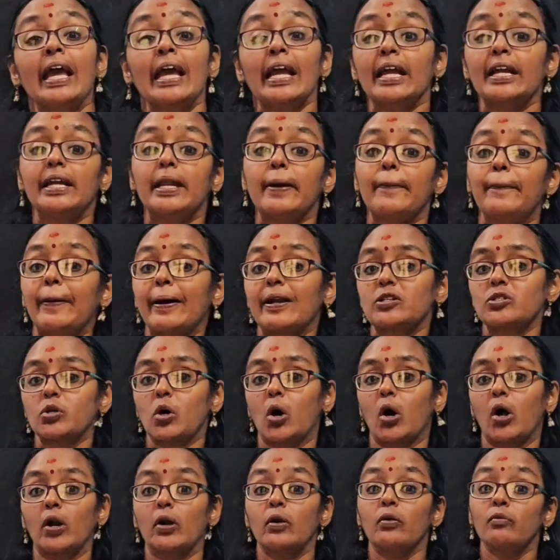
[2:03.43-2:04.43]
It depends
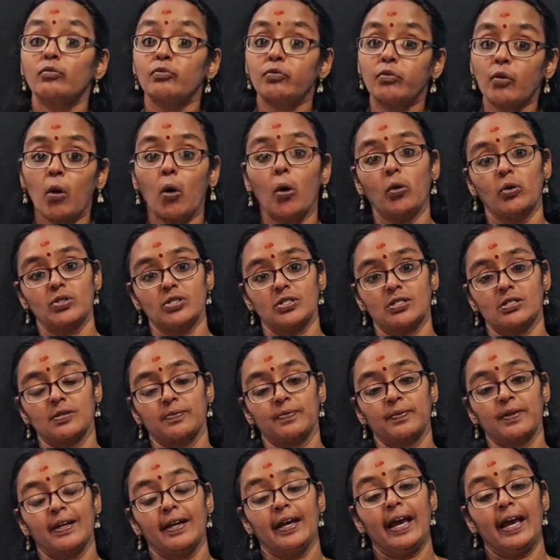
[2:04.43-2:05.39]
on force